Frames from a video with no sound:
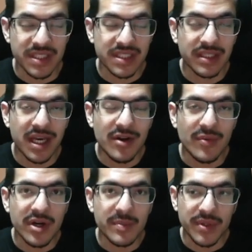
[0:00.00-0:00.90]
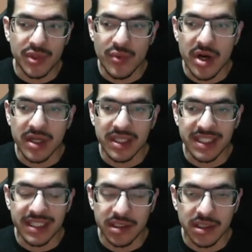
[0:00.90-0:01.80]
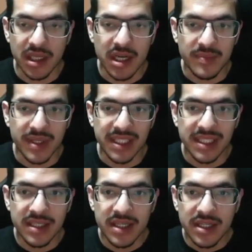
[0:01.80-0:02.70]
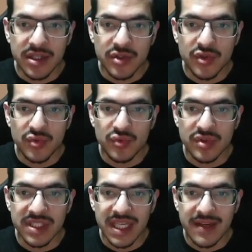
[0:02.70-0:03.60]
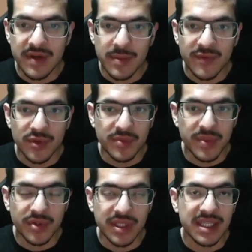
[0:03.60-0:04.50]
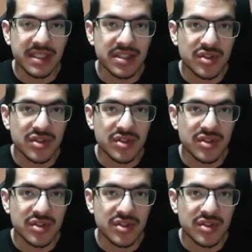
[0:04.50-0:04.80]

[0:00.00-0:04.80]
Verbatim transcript: It's a lot of work, but you are going to need a lot of money to save up for the buildings